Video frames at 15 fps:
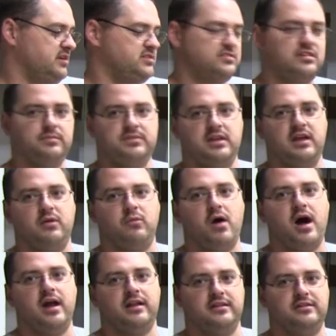it's something I
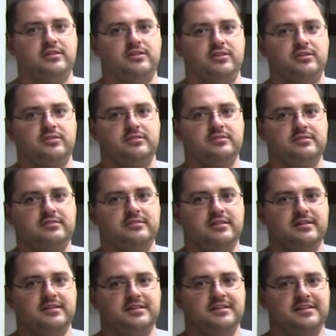wanted to do,
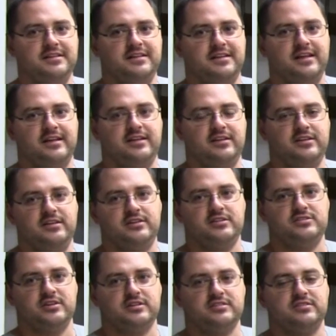and I didn't need to
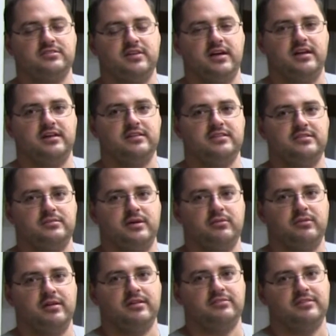justify it to my
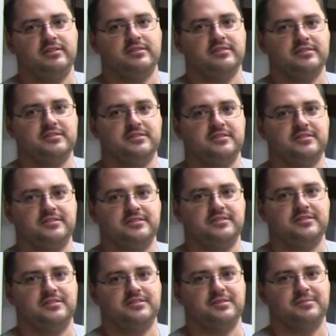wife either, so
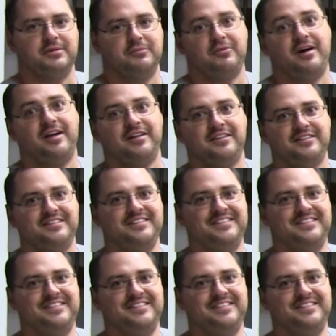because it's something I wanted.